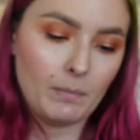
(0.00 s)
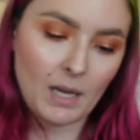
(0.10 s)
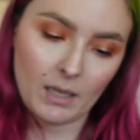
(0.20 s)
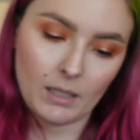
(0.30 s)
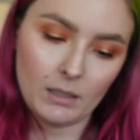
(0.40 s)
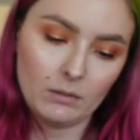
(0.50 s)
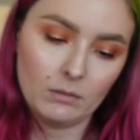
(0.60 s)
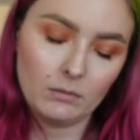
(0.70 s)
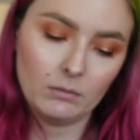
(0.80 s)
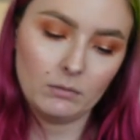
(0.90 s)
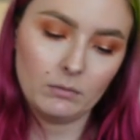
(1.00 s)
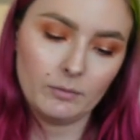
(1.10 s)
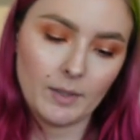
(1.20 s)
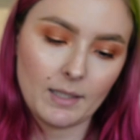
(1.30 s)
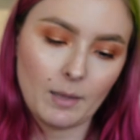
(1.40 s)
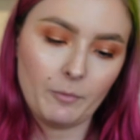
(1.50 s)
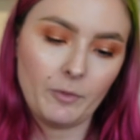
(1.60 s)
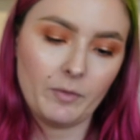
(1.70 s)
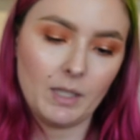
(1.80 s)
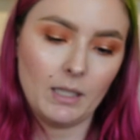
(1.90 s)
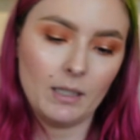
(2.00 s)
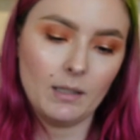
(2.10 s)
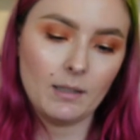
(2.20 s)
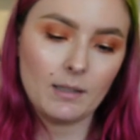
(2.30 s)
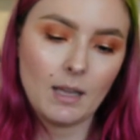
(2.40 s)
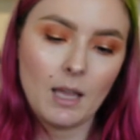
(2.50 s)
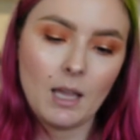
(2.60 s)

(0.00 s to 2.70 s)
pucca for some 50 years,